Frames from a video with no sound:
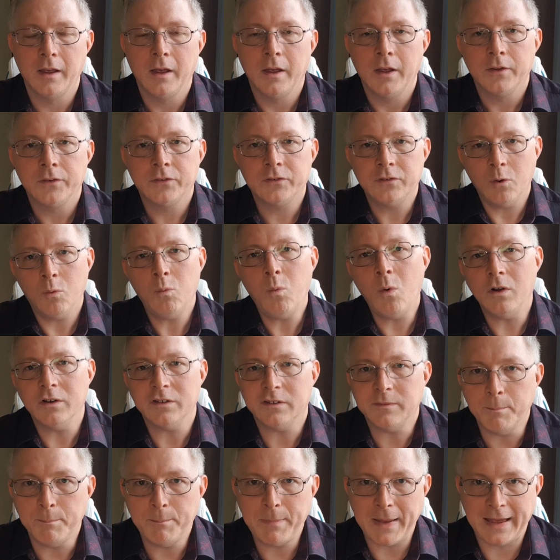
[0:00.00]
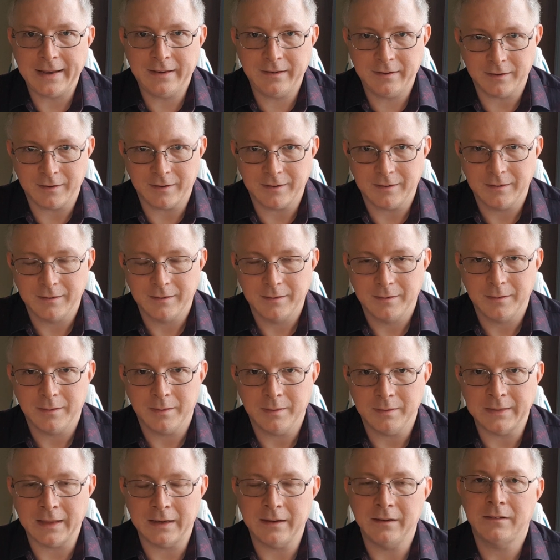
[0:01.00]
So what's better
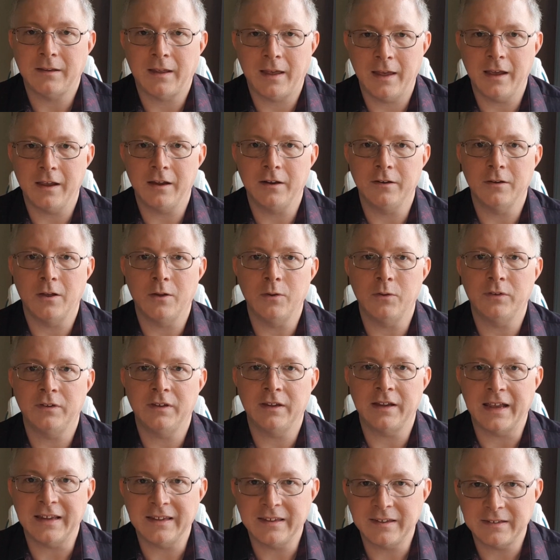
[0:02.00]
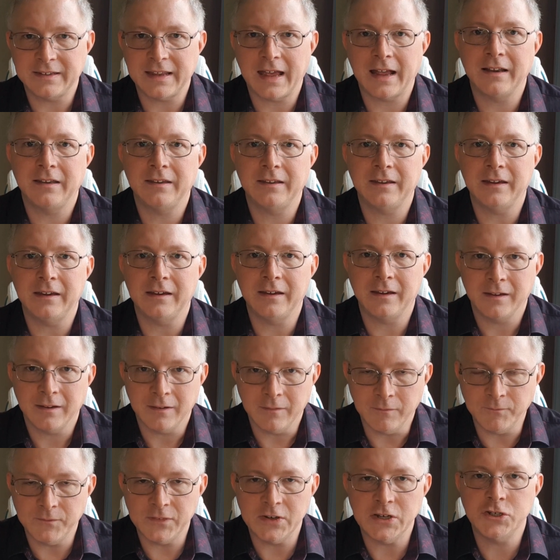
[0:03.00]
than diagnosing a static
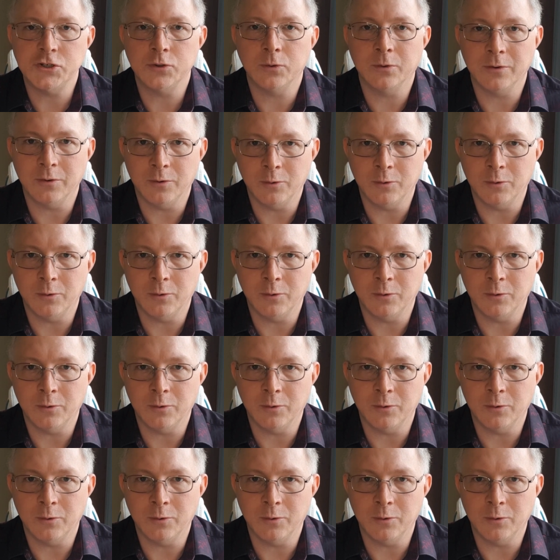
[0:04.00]
visual,